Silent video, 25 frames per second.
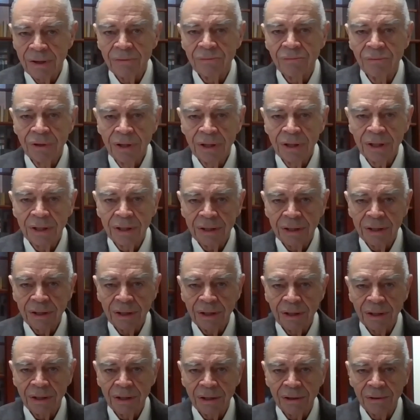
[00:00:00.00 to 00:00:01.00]
really
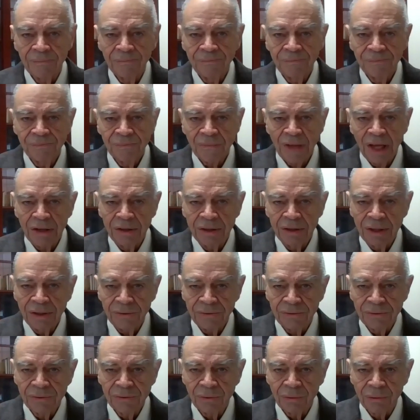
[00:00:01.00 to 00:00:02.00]

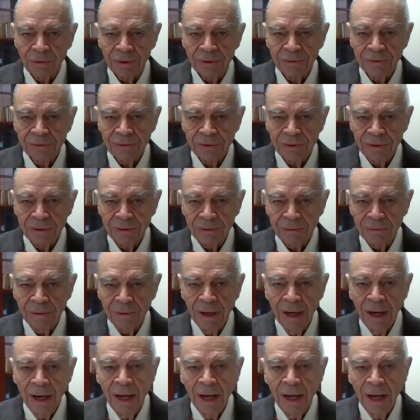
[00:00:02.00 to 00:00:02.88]
neat source too.